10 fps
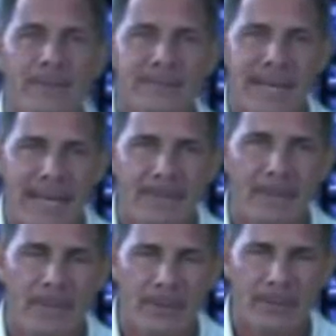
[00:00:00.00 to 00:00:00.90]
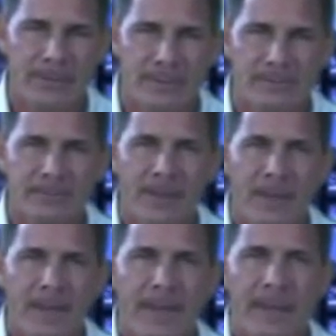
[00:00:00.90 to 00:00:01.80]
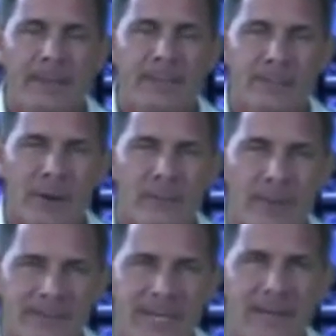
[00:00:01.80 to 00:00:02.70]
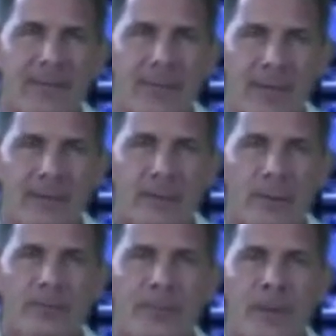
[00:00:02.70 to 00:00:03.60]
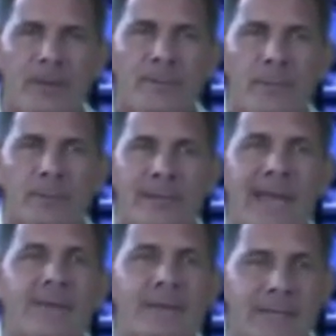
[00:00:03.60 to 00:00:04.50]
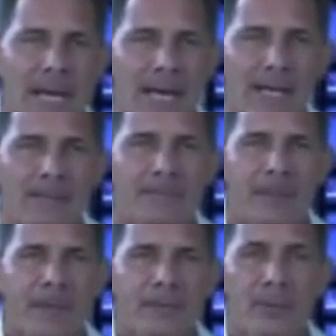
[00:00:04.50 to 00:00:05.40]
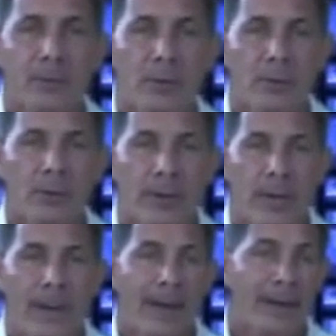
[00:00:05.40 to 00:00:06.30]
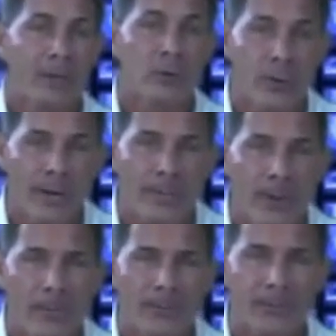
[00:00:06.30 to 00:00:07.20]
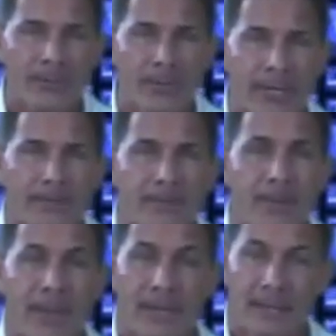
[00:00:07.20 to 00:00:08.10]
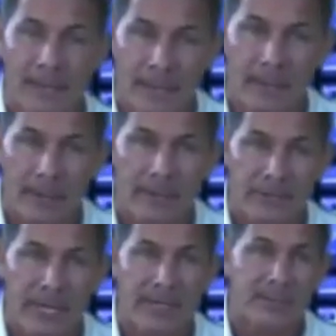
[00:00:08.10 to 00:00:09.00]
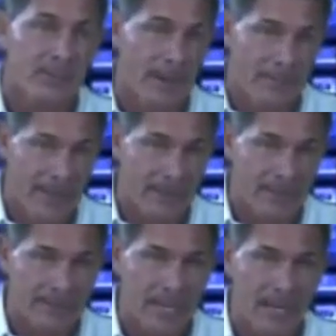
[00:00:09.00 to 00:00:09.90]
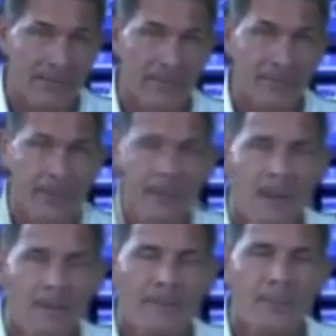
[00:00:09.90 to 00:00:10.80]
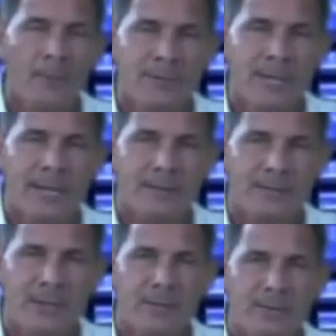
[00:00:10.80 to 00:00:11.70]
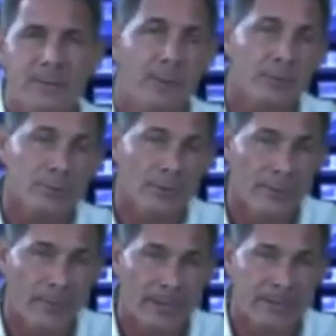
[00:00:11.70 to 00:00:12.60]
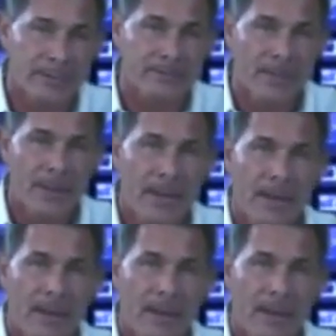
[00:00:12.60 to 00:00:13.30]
My name is Gabe Pearson, and I want to start off by saying thank you for taking the time to learn about an incredible opportunity that literally changed my family's life. But first, I'd like to share some personal information